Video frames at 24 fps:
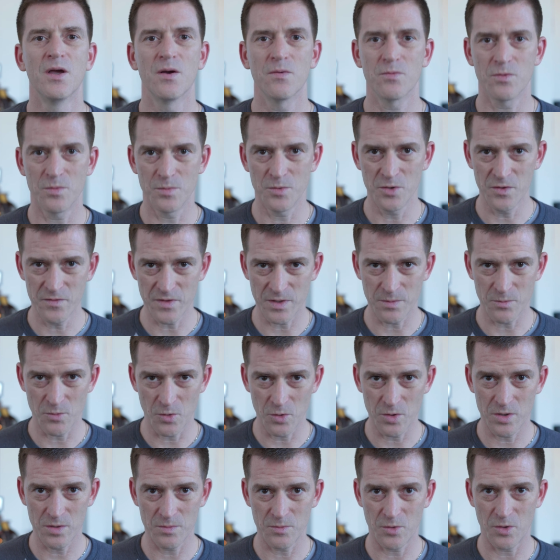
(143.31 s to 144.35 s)
We're moving
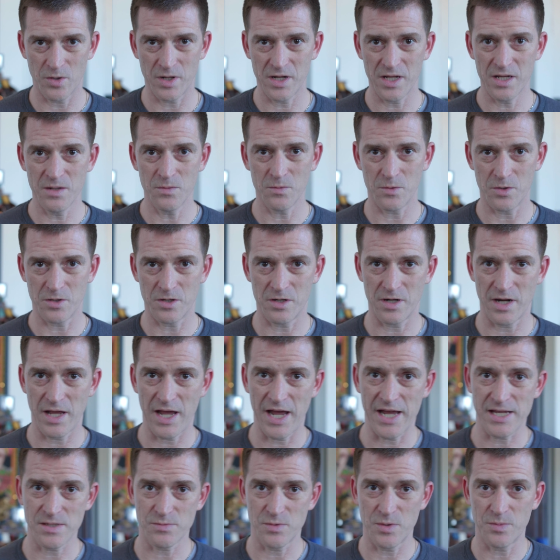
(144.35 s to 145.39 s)
more and more inward
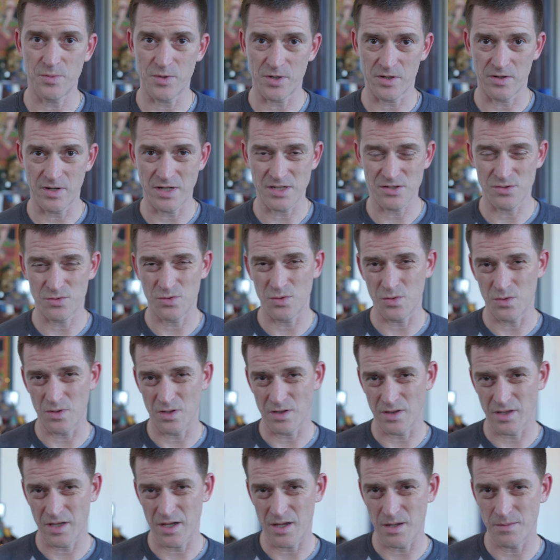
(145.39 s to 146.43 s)
as we progress through
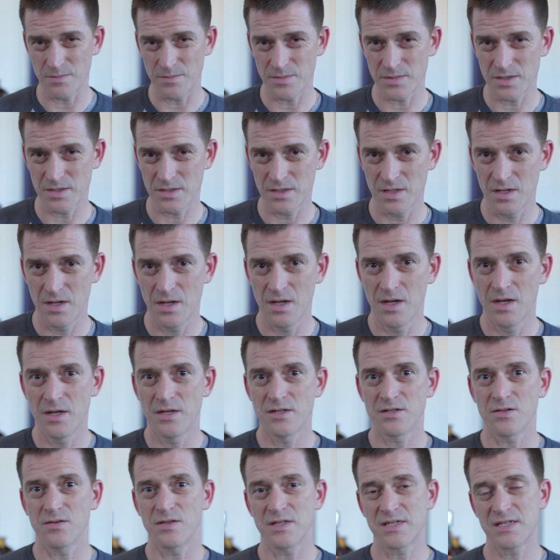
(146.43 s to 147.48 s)
the limbs.
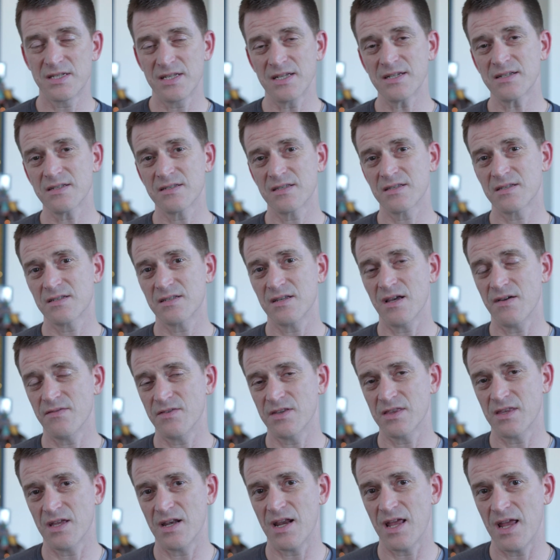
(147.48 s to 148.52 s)
So the 6th,
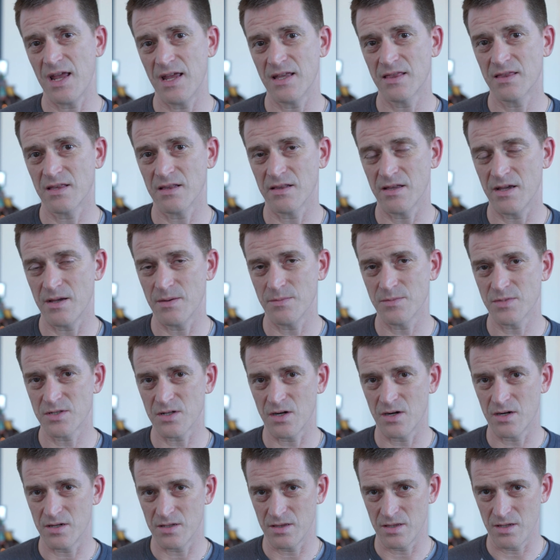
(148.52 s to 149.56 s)
7th, and 8th limbs
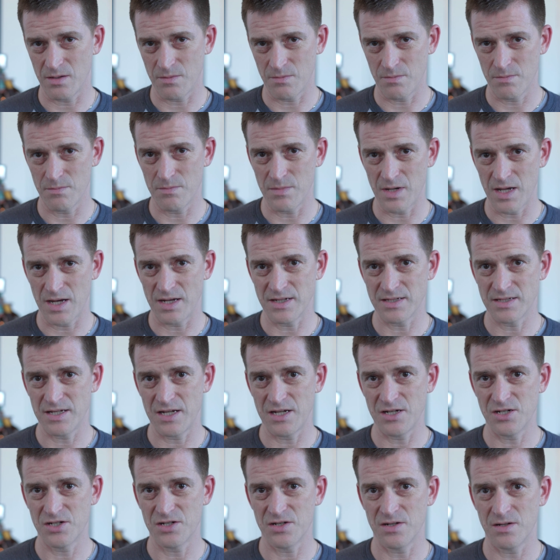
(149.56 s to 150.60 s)
are the
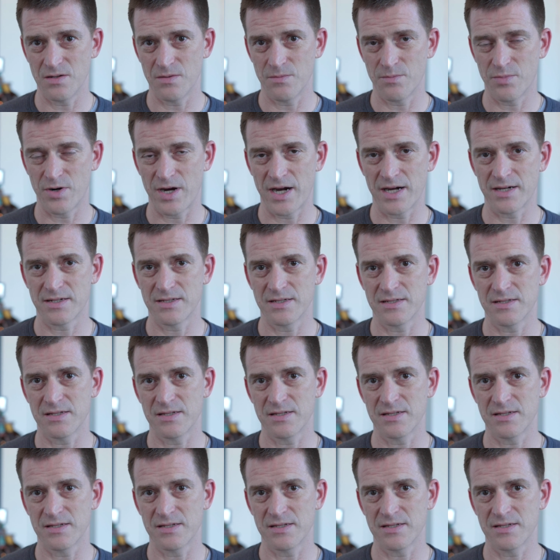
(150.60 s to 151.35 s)
meditation practice